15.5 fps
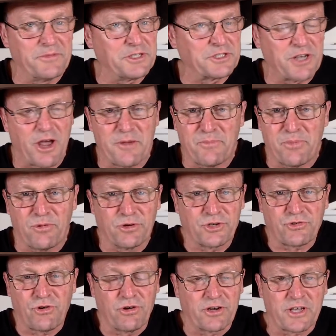There's no point
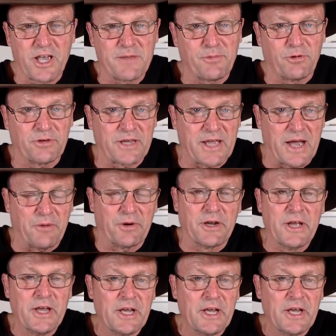trying to keep on going.